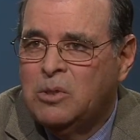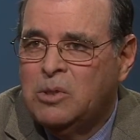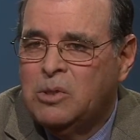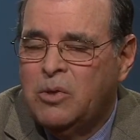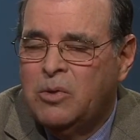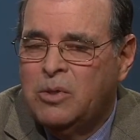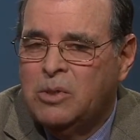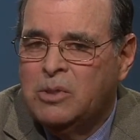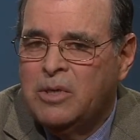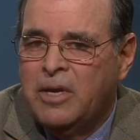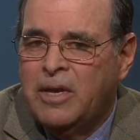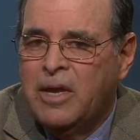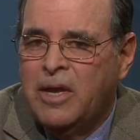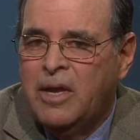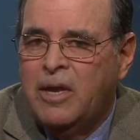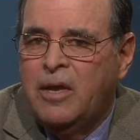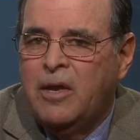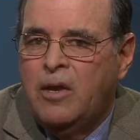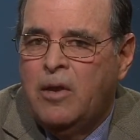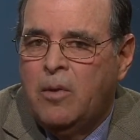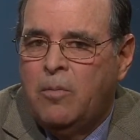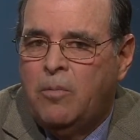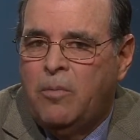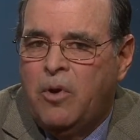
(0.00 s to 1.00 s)
So it's like
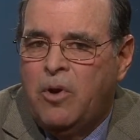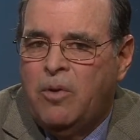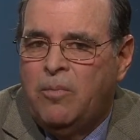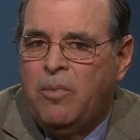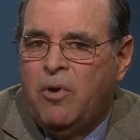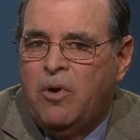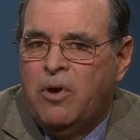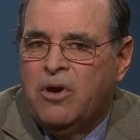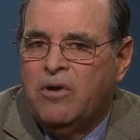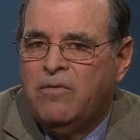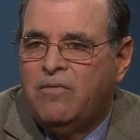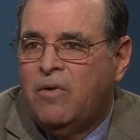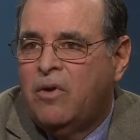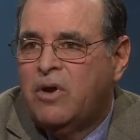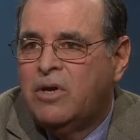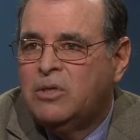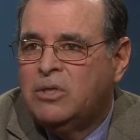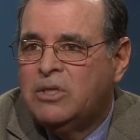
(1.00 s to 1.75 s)
part of our